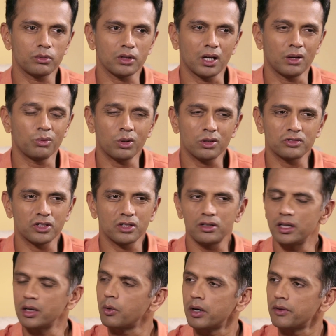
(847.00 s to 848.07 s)
generally quite
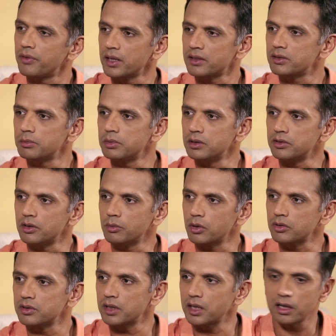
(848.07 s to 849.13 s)
flexible, so it wasn't that
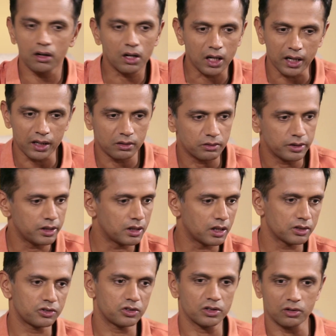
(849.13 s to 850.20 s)
I had to eat lunch here or I
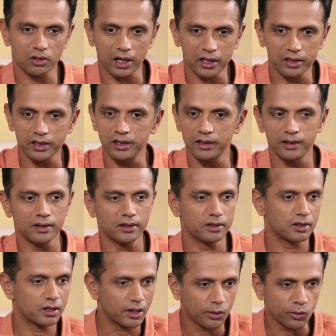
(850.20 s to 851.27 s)
had to eat dinner here, I couldn't
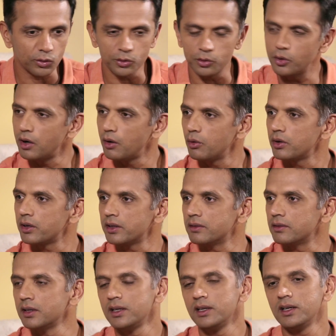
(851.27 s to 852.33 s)
go out, and
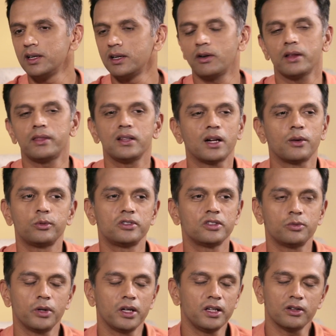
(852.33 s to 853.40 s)
I think that would just vary on
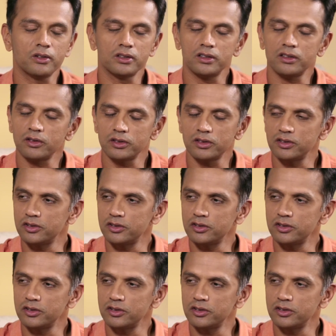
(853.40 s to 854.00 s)
the situation.